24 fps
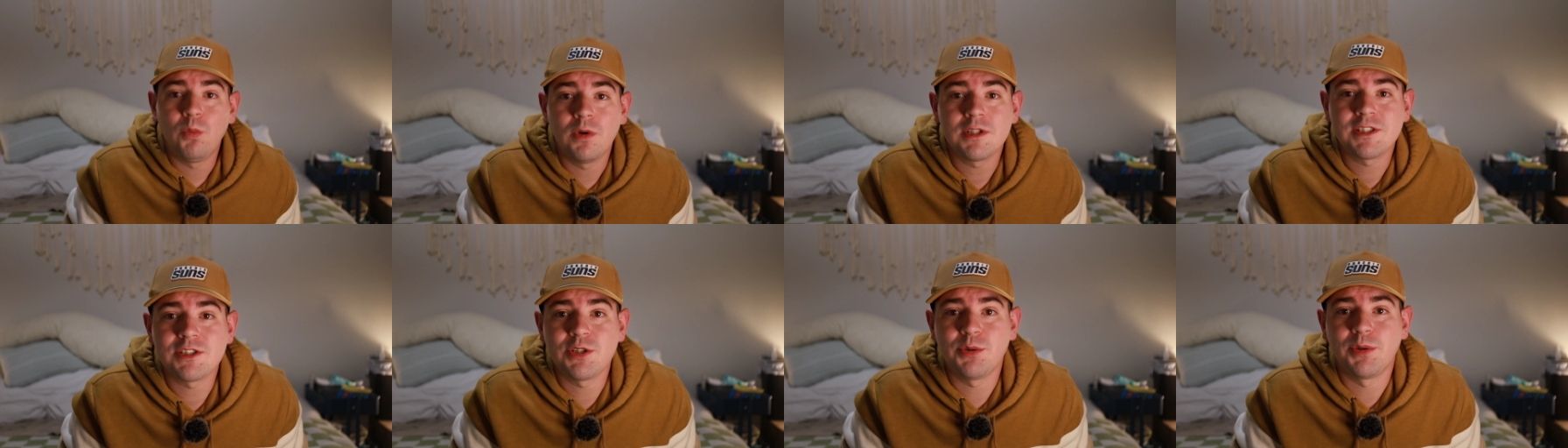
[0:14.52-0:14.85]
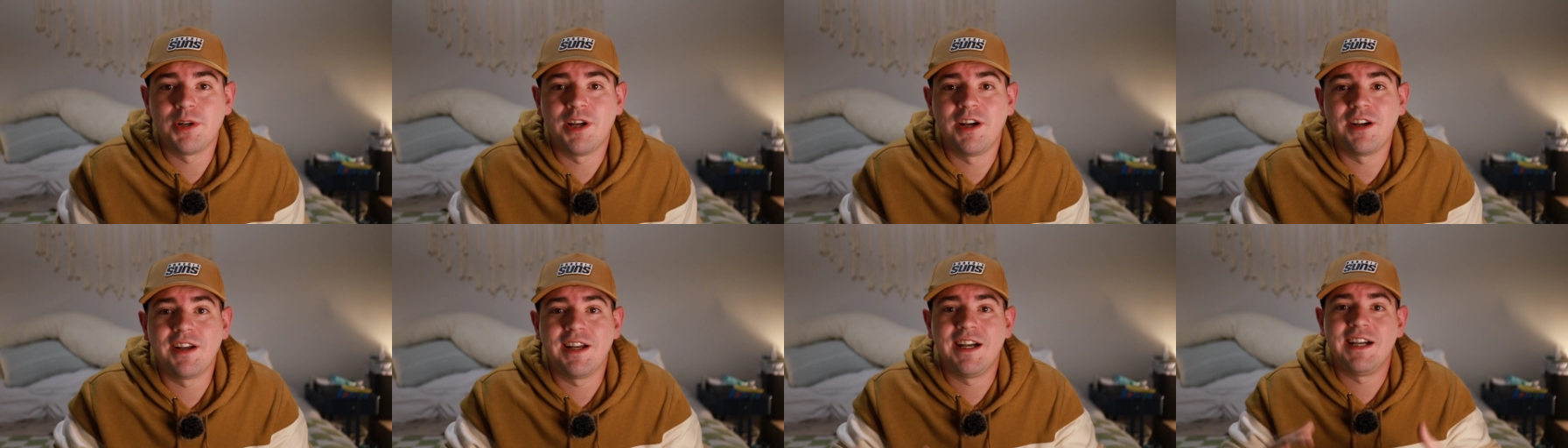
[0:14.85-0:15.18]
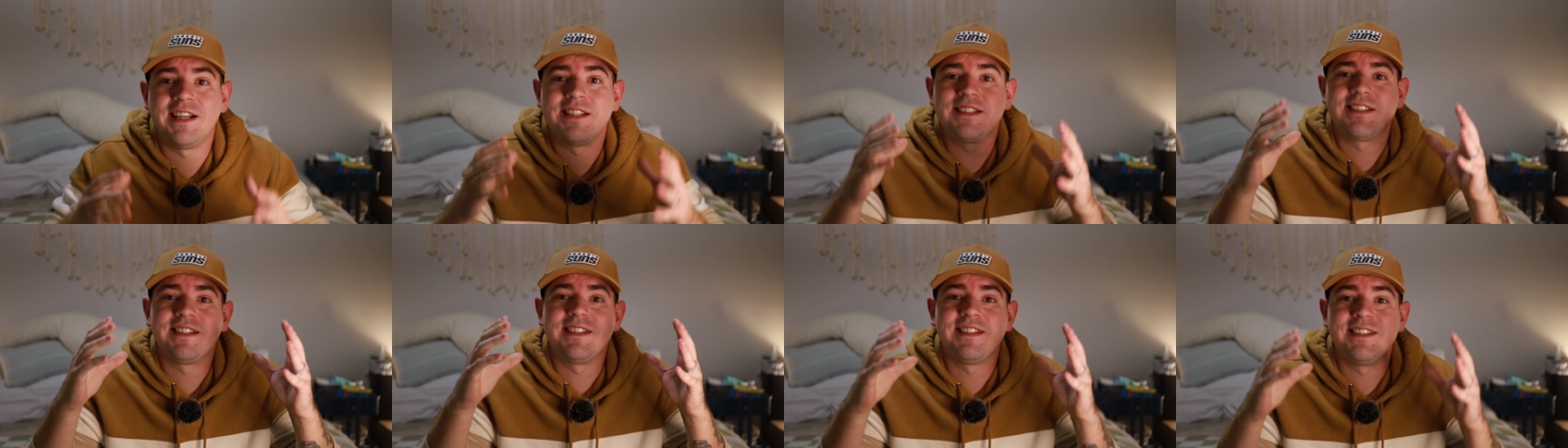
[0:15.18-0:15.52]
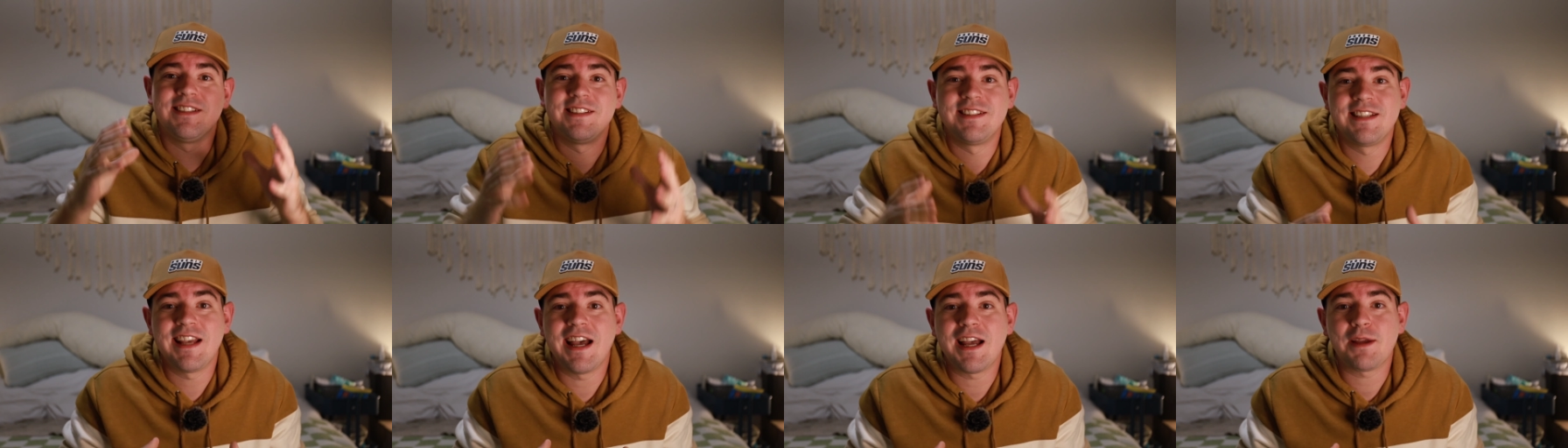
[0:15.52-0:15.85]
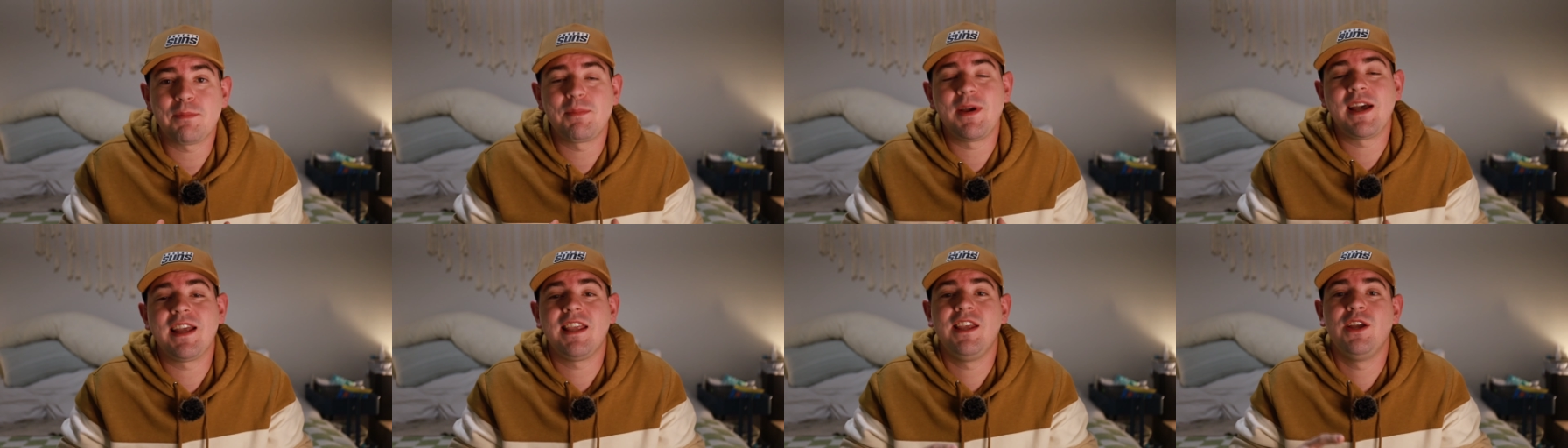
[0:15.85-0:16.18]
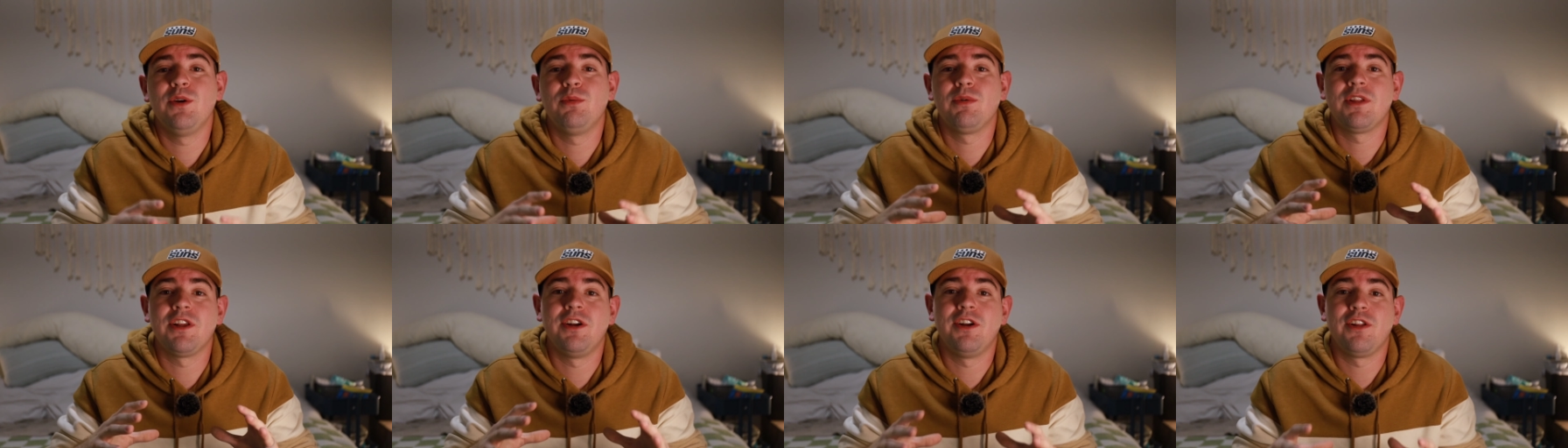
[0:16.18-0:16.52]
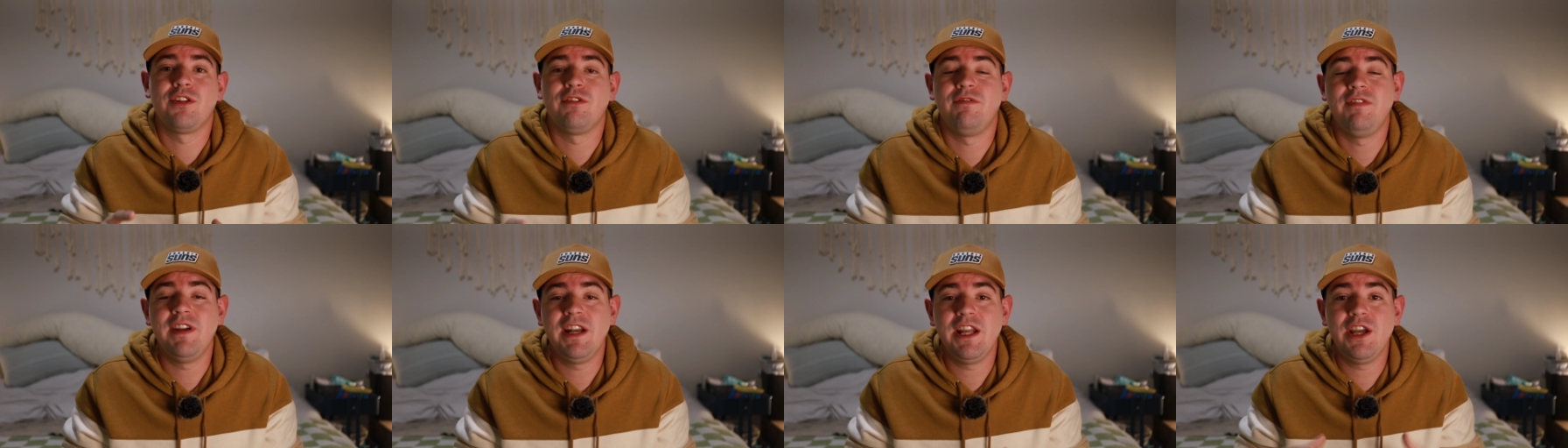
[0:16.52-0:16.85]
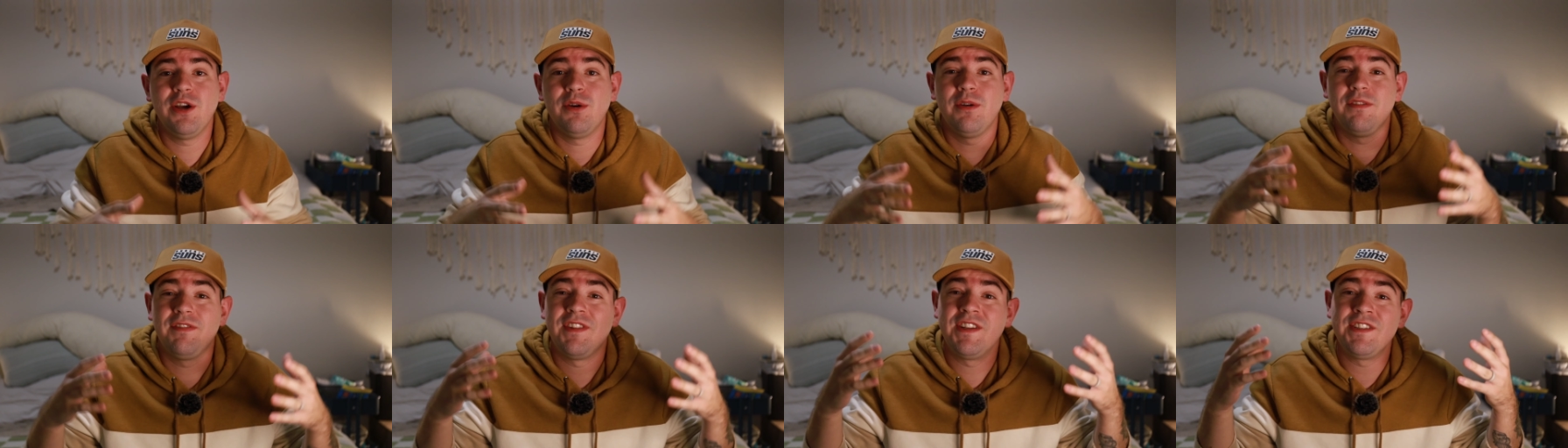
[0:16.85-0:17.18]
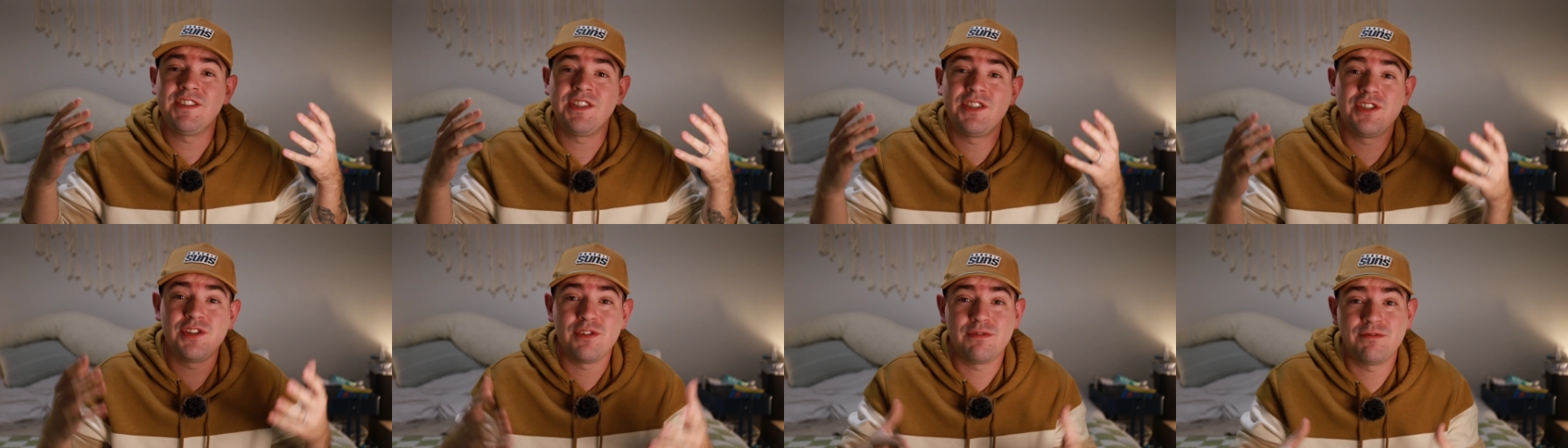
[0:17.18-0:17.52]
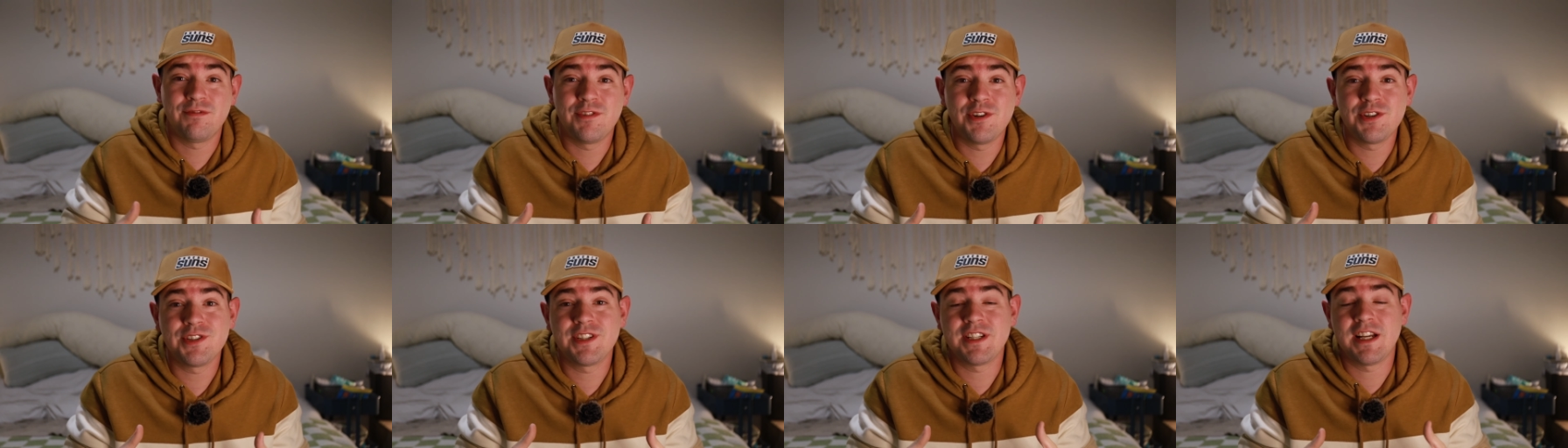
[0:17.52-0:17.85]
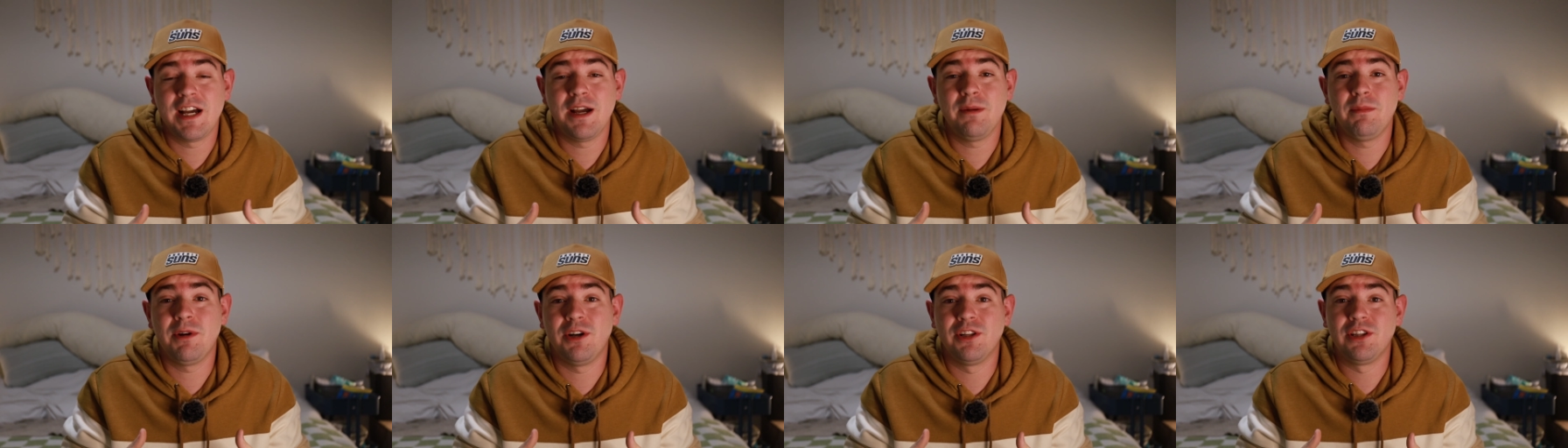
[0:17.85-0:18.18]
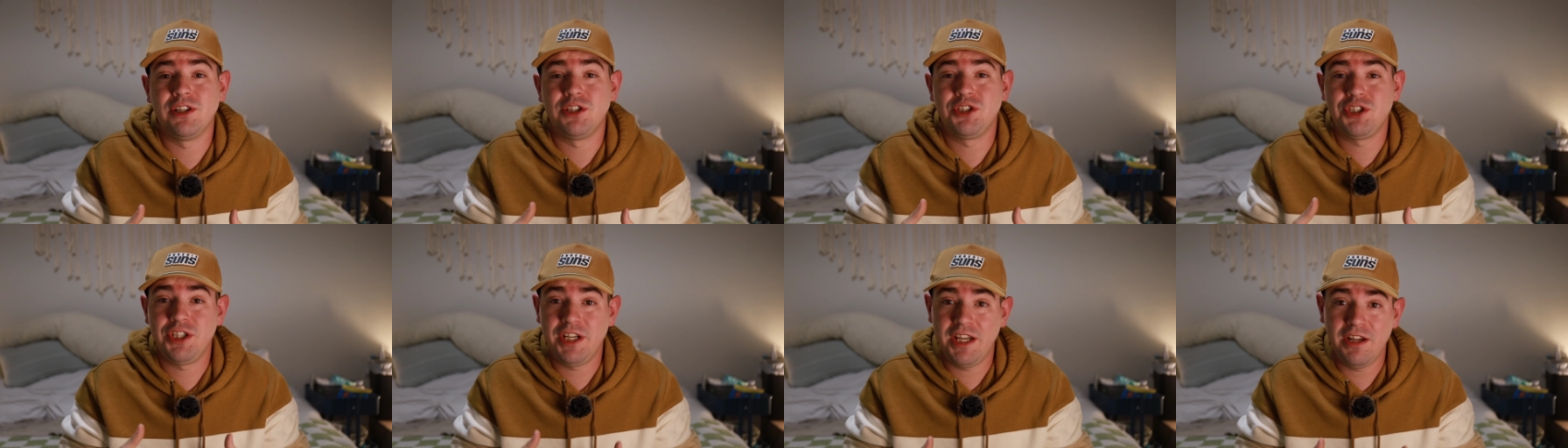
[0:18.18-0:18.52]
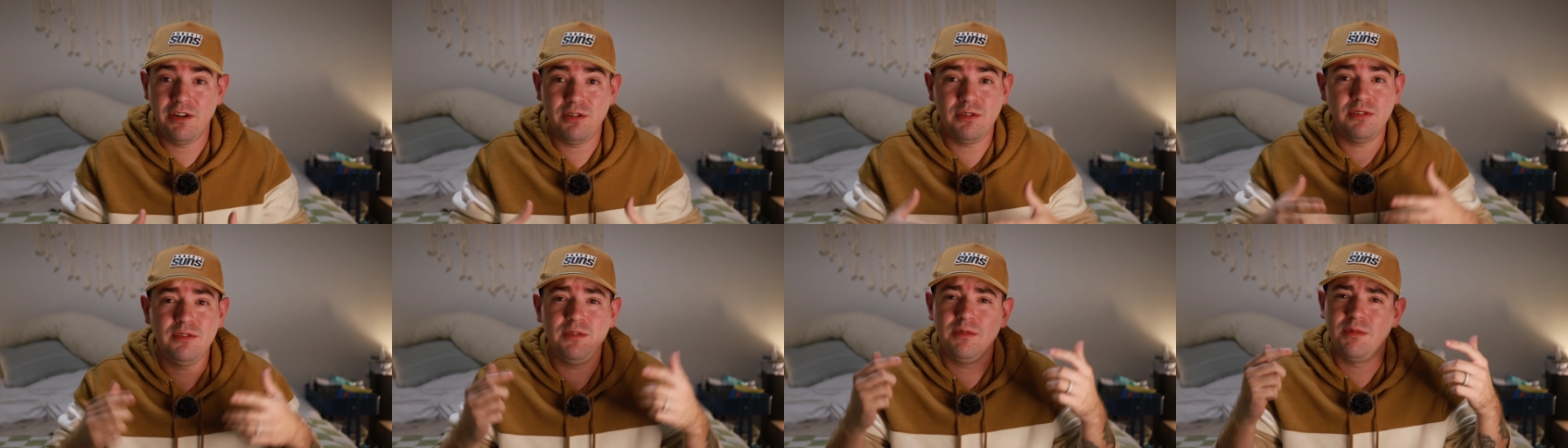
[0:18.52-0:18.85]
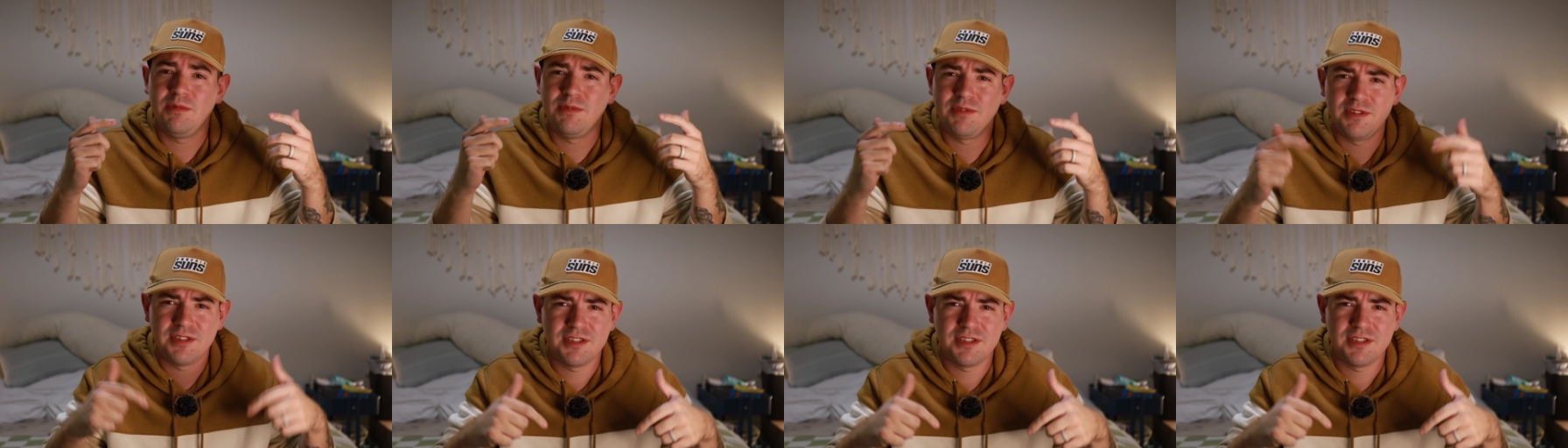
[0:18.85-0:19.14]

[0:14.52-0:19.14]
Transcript: What's going on guys? Zach back here with another video. If this is your first time on the channel,